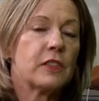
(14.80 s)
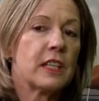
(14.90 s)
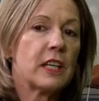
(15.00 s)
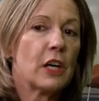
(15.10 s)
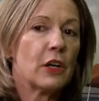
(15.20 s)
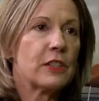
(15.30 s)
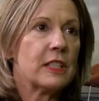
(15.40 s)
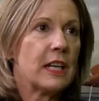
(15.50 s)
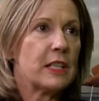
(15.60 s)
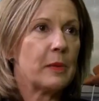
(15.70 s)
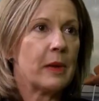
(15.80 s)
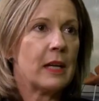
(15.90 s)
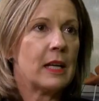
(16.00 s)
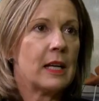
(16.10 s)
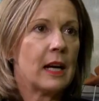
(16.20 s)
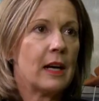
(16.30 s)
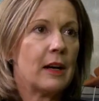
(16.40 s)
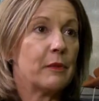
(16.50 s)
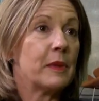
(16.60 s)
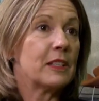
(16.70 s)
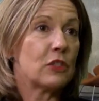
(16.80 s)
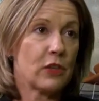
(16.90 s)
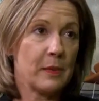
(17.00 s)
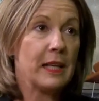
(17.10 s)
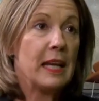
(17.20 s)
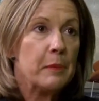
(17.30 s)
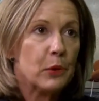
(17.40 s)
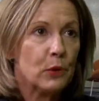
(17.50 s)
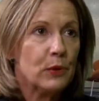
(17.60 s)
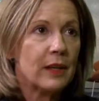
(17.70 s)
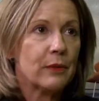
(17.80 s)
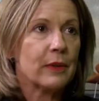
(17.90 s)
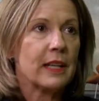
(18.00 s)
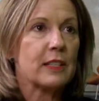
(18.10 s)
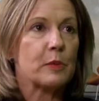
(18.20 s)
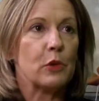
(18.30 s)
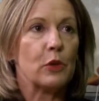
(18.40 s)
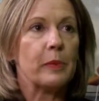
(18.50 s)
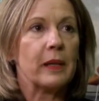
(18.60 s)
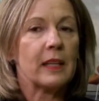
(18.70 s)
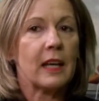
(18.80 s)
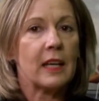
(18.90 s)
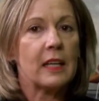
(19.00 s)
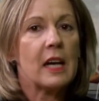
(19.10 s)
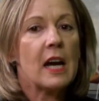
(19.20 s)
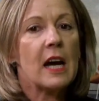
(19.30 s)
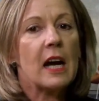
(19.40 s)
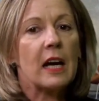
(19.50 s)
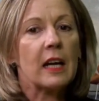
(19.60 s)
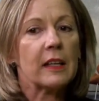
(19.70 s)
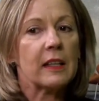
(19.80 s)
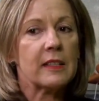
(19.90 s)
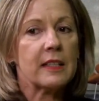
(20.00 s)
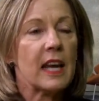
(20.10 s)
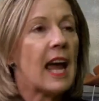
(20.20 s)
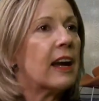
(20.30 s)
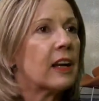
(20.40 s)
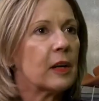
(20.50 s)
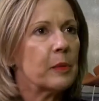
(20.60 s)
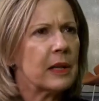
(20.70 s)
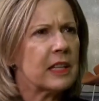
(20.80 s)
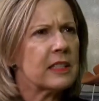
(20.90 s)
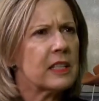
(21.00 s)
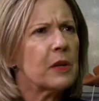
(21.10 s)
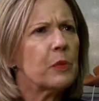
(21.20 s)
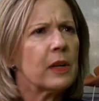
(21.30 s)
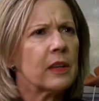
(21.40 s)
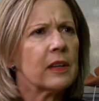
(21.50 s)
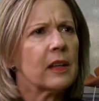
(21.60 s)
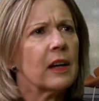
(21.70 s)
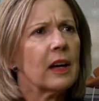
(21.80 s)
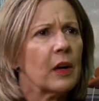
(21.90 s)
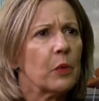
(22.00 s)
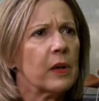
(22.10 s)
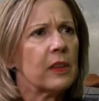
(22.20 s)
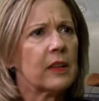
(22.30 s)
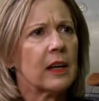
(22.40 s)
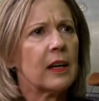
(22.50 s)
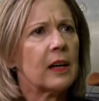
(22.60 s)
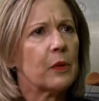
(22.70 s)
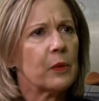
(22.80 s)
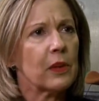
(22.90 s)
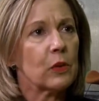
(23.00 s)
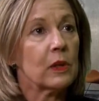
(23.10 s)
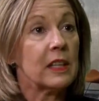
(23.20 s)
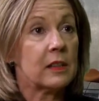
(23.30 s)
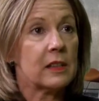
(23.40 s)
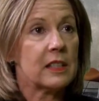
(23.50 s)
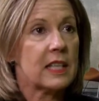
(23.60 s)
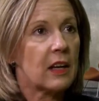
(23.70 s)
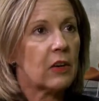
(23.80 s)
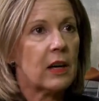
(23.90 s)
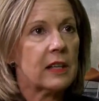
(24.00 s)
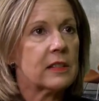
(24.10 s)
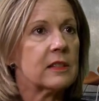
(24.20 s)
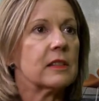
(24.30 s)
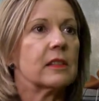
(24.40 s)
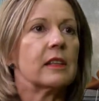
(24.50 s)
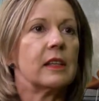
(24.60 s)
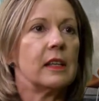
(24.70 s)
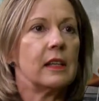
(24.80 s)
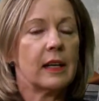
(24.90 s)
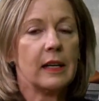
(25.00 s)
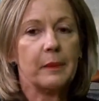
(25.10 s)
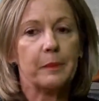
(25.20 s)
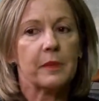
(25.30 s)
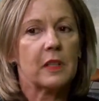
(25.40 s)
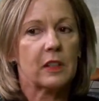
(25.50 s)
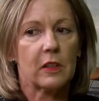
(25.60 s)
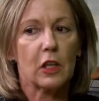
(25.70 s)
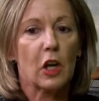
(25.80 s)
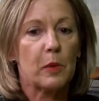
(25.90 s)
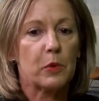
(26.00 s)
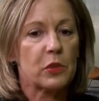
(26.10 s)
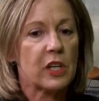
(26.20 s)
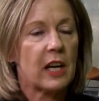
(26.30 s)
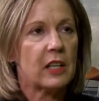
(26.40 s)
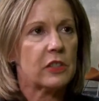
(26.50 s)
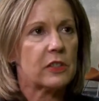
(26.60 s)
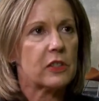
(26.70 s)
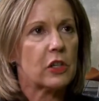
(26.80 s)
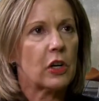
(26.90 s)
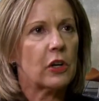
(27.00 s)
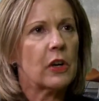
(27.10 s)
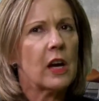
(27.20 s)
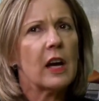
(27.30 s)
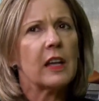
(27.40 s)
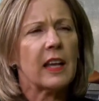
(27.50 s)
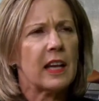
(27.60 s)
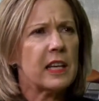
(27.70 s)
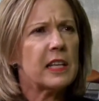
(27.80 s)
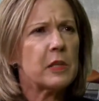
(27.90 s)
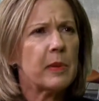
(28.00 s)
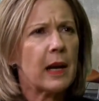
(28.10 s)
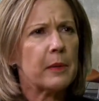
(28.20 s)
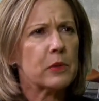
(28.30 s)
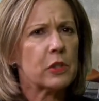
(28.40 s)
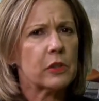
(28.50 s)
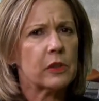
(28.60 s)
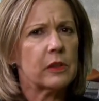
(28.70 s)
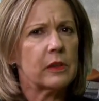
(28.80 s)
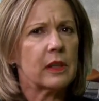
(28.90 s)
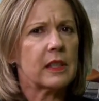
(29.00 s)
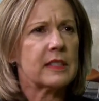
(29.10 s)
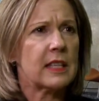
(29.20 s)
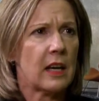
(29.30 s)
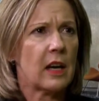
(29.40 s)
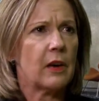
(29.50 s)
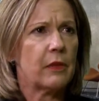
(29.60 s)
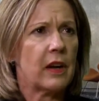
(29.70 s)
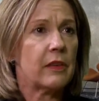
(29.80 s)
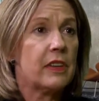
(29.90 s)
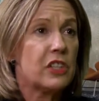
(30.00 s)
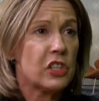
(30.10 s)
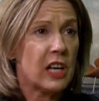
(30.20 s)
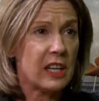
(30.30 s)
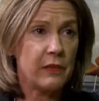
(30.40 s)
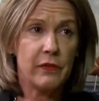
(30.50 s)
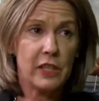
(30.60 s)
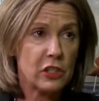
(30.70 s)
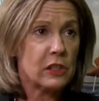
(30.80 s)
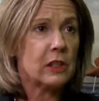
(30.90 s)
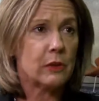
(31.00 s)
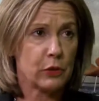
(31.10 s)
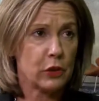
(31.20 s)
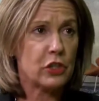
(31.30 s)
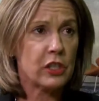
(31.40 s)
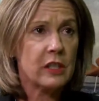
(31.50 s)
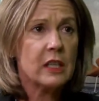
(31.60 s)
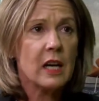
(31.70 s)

CEOs need to be extremely nimble and flexible, but there's an added complexity with all the debt crisis and the global changes. So they need to be able to set a vision and envision the future.